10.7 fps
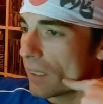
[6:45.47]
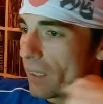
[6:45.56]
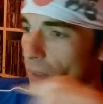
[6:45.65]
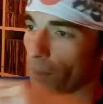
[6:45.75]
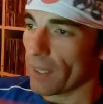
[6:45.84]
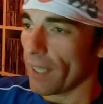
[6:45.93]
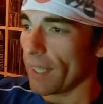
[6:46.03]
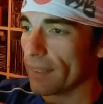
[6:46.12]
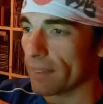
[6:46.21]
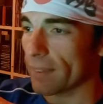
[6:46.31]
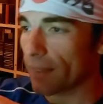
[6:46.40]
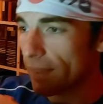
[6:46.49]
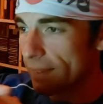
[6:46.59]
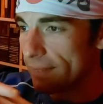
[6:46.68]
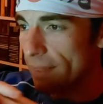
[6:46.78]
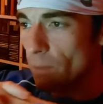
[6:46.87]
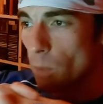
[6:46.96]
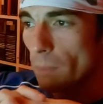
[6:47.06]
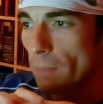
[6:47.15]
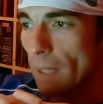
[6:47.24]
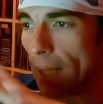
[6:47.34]
We had some
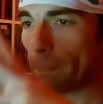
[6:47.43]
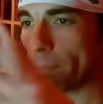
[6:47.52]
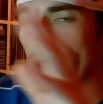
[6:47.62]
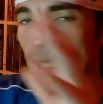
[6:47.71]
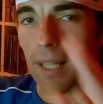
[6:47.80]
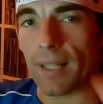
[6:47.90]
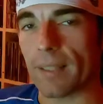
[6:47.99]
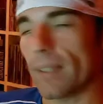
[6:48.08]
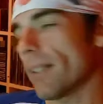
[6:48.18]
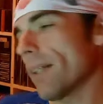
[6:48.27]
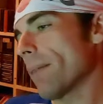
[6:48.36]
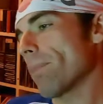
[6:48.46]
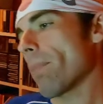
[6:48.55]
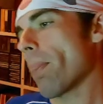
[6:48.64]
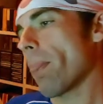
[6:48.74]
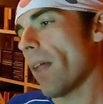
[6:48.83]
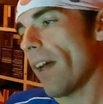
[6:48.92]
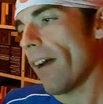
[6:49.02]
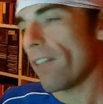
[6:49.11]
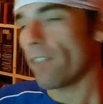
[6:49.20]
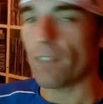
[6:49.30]
warm-up, then a
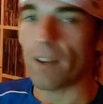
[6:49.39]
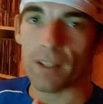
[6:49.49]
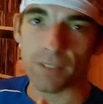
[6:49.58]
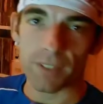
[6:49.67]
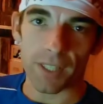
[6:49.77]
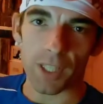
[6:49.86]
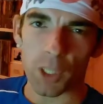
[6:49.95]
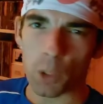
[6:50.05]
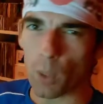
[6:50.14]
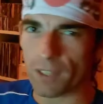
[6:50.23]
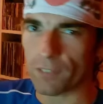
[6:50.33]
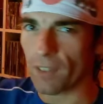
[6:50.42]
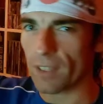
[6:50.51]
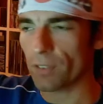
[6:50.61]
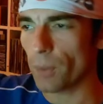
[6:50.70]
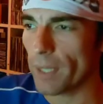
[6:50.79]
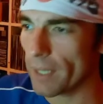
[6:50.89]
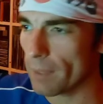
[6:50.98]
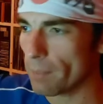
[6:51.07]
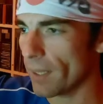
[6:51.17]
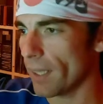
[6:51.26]
5K quite fast for
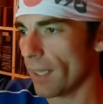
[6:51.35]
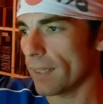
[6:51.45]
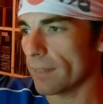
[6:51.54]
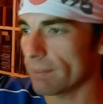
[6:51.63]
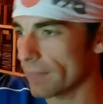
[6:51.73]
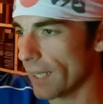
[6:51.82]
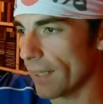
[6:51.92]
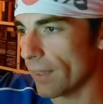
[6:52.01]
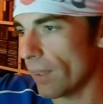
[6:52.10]
him, and then